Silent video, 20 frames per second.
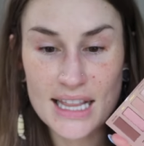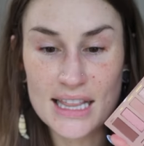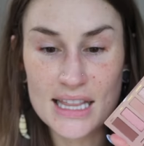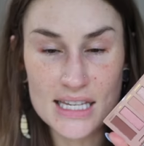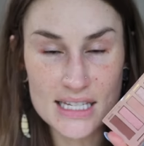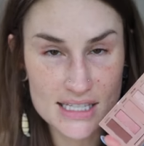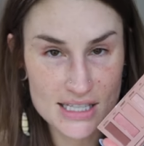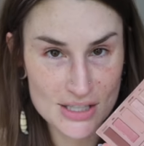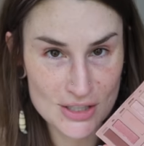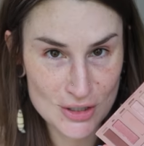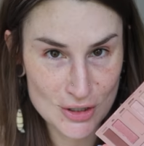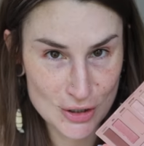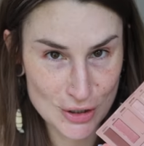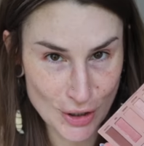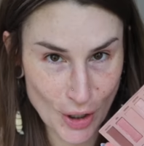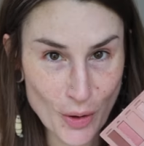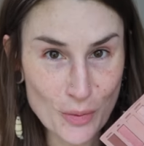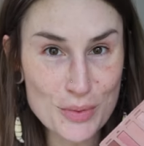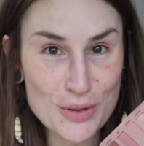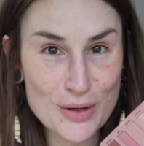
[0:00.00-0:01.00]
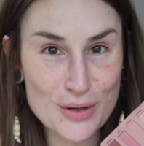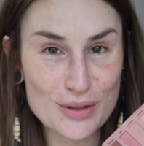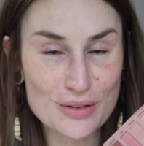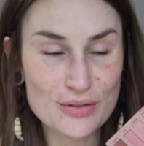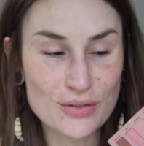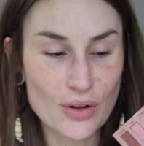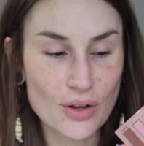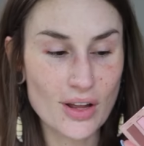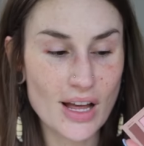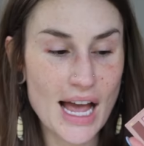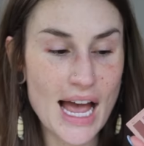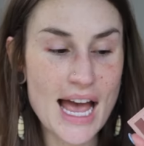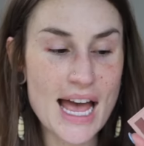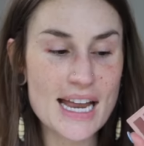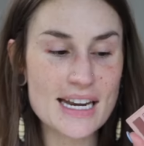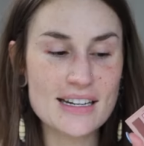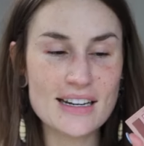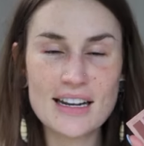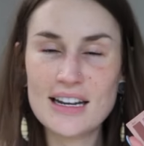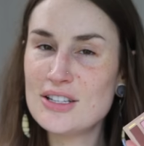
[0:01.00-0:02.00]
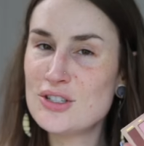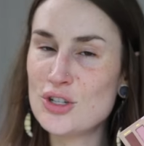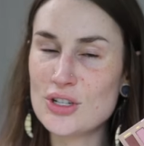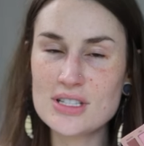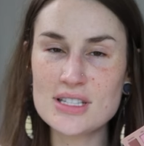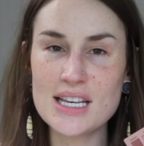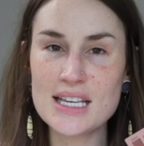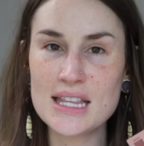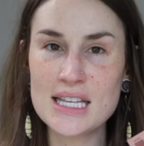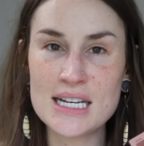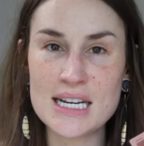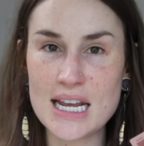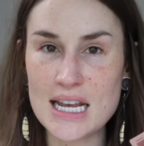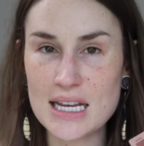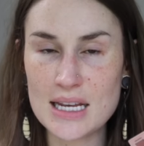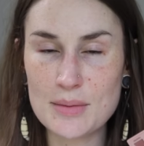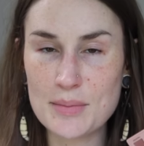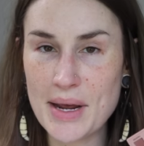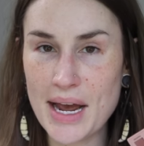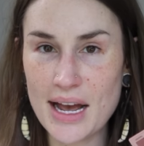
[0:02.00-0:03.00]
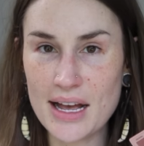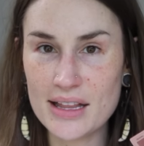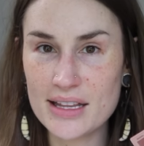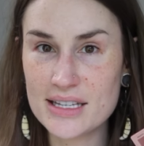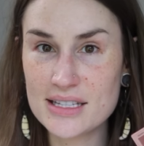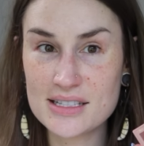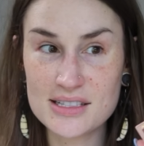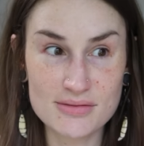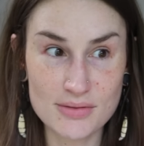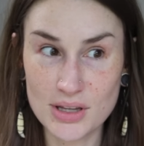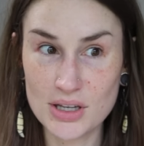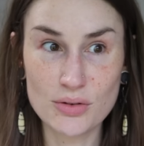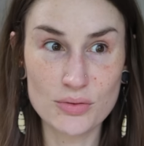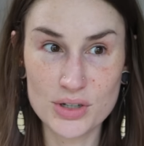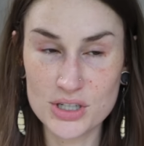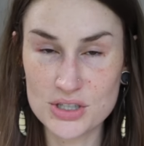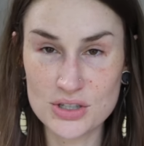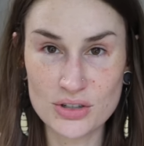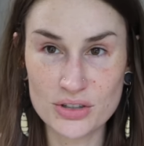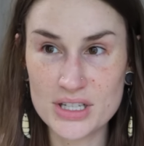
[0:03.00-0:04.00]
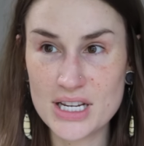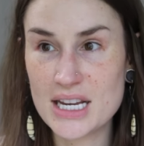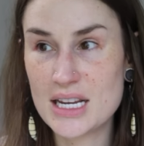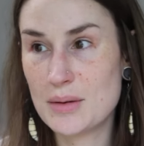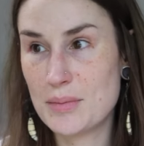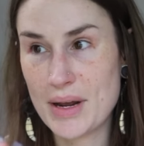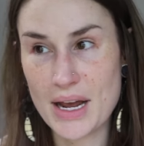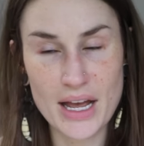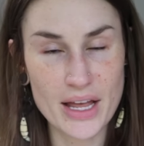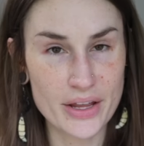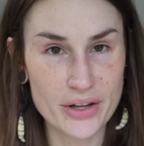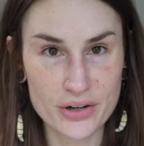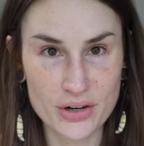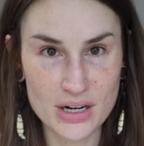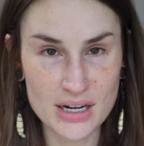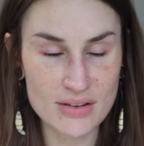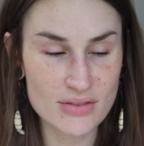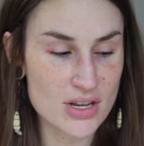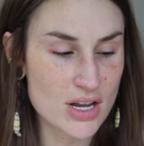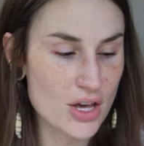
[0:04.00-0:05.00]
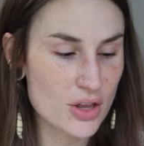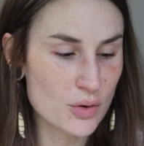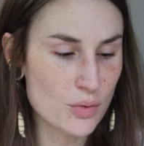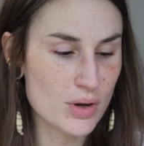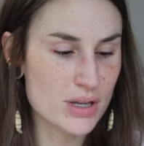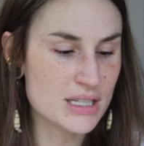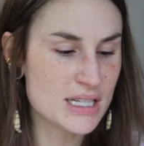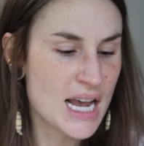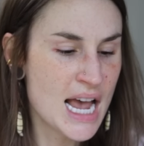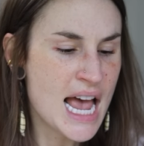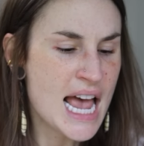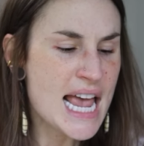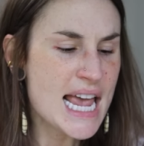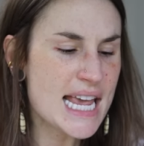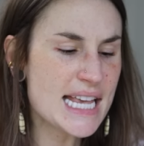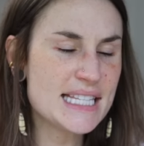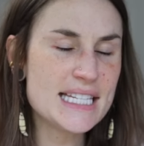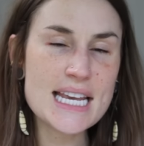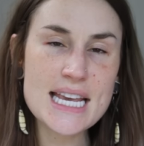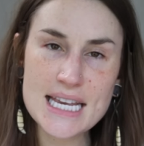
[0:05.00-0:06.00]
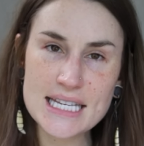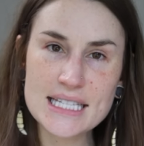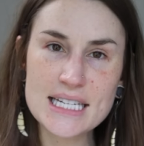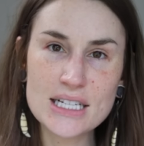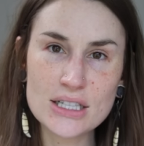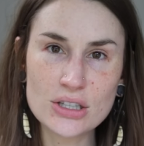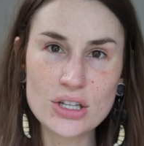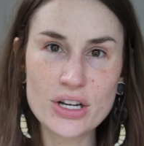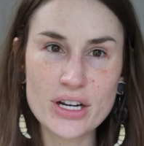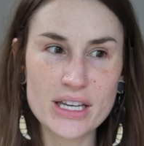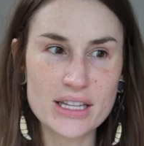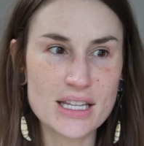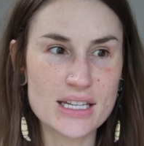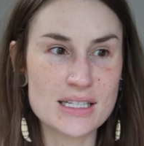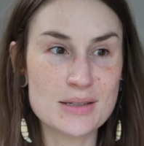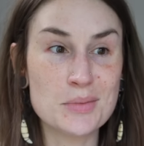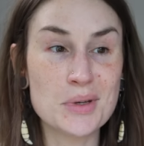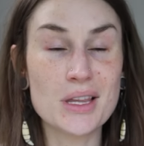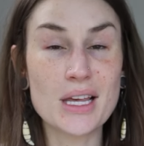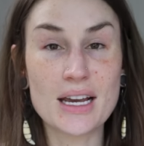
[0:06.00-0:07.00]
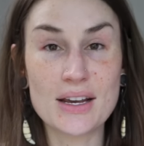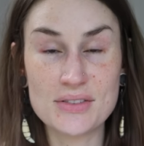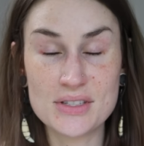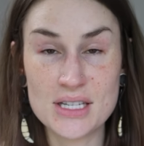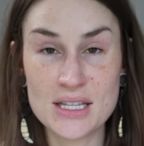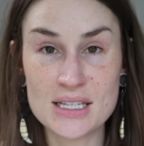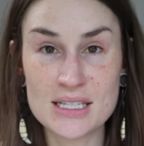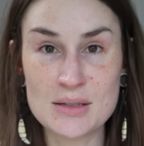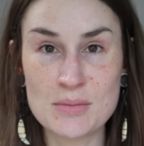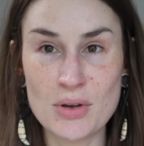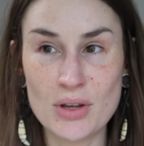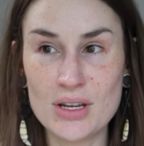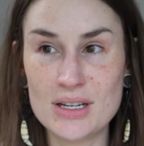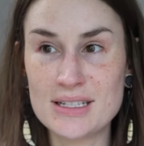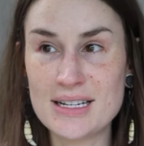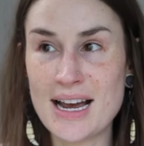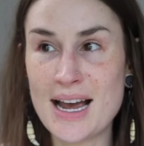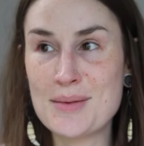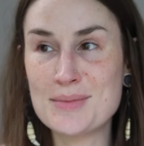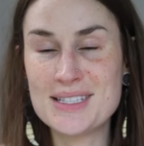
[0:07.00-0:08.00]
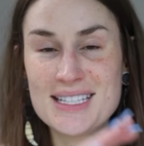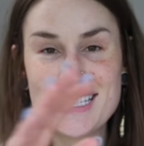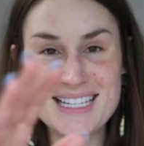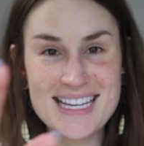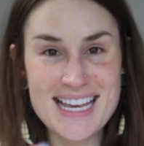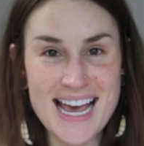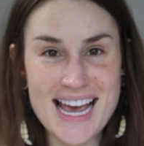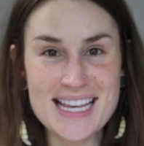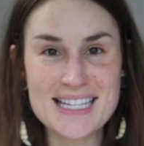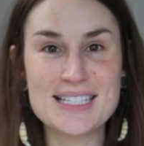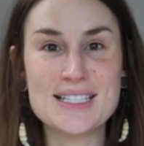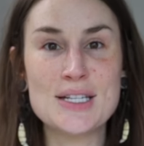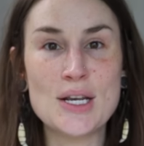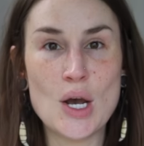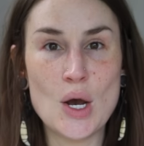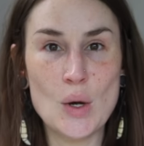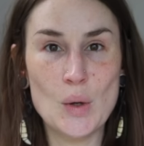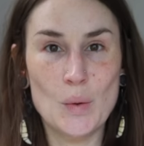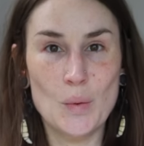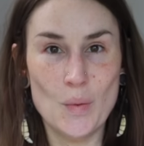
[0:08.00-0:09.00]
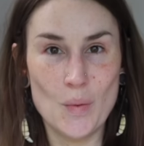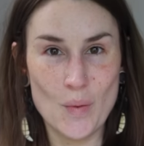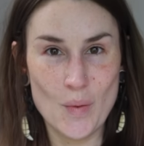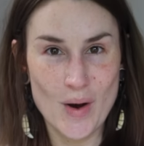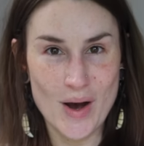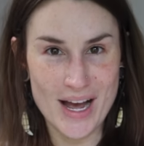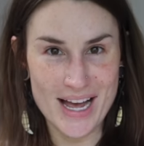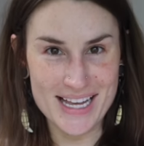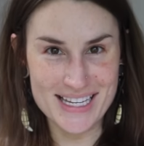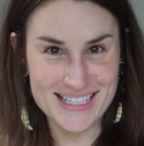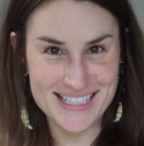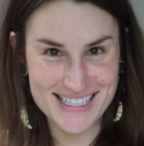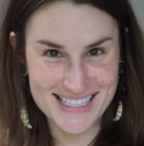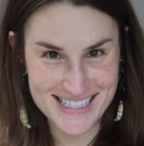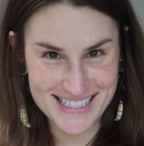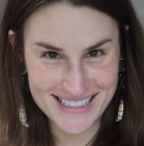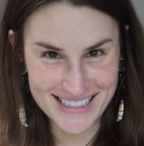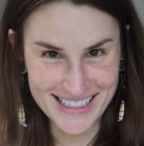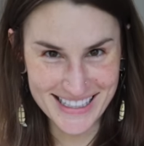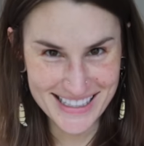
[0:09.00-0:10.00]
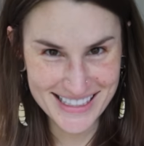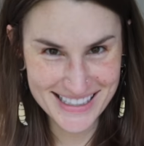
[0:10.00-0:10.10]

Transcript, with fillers: This is so beautiful. And just like the Naked palettes, the original Naked palette or any of the other ones, it's easy to look at this and be like, I've seen this a million times. Guess what?